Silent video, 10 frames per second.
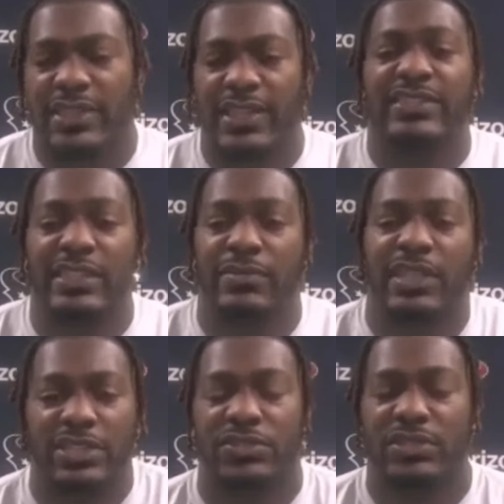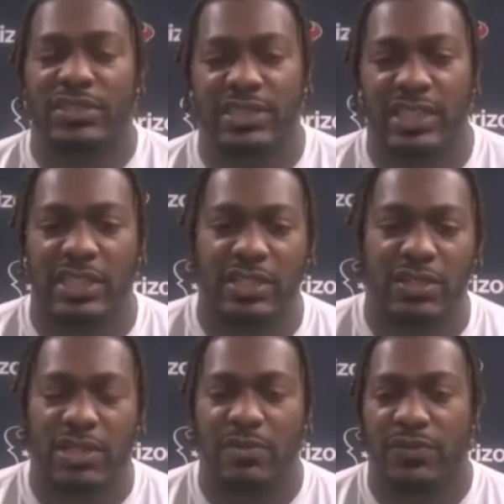something that you can see, you
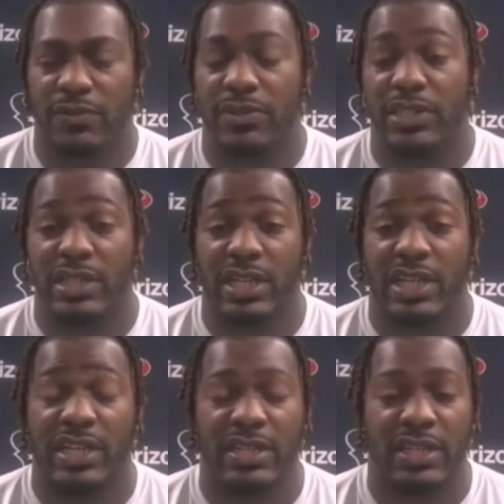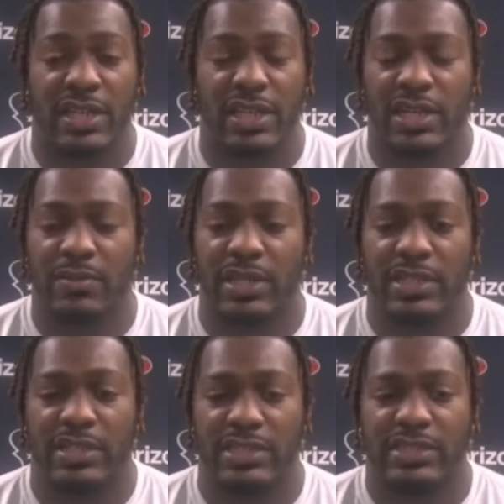know, coming from a young guy
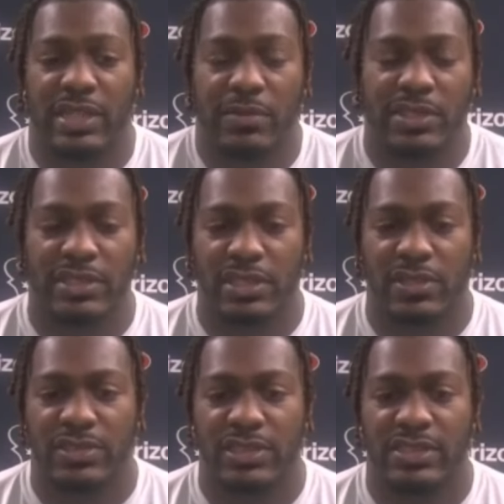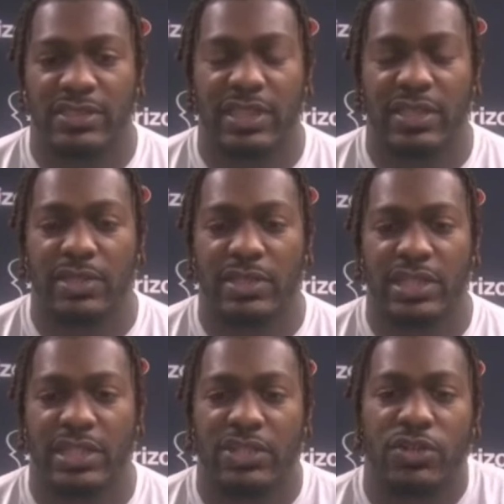that's coming, you know, to this team
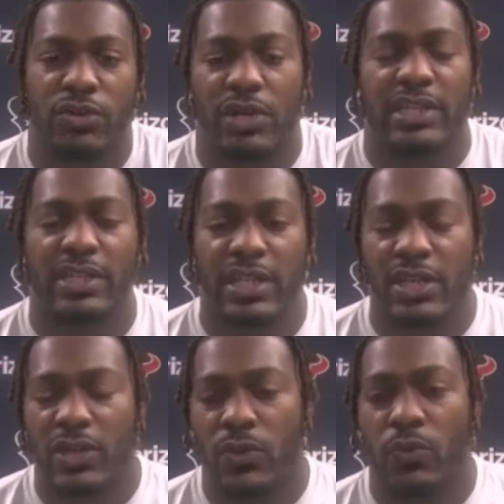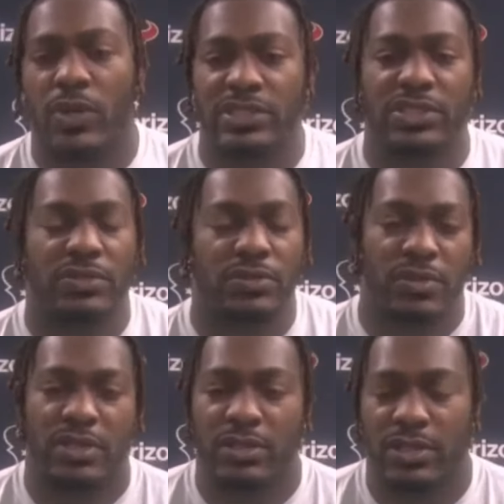and knowing what to
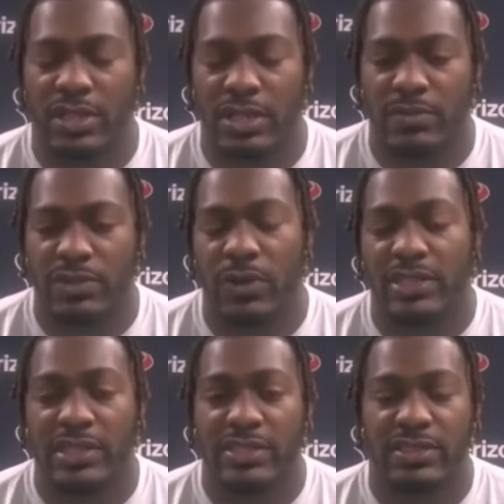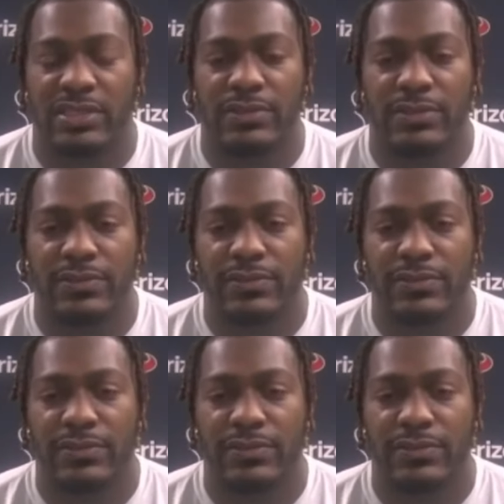do and the right things to do.